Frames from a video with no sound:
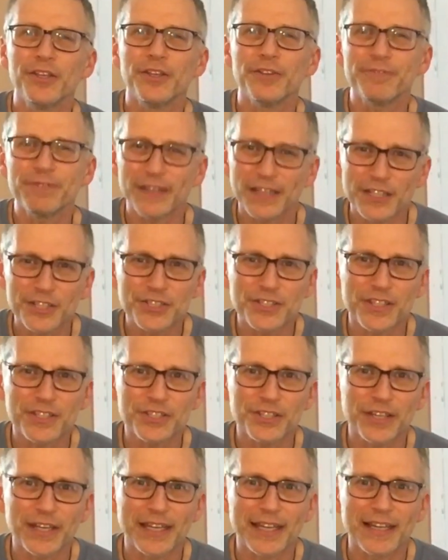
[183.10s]
You finish the
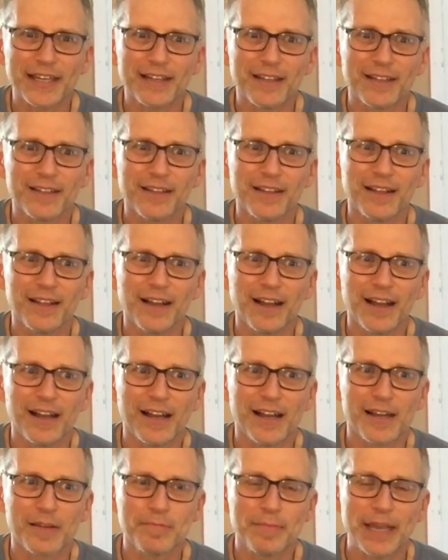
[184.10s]
trail
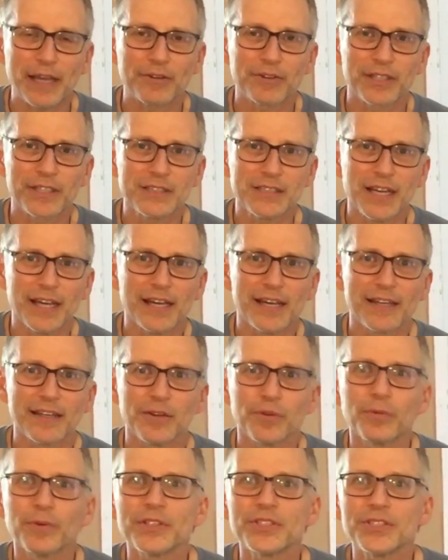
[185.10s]
on Mount
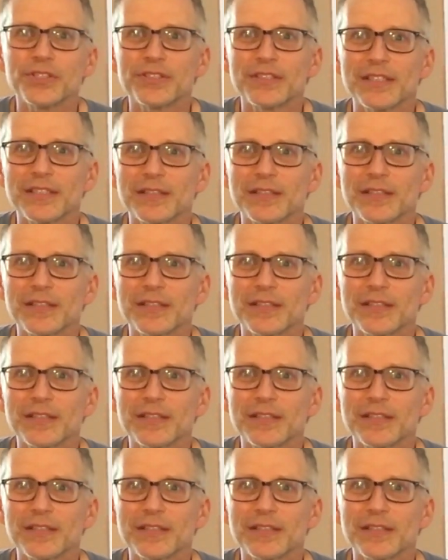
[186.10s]
Katahdin, which is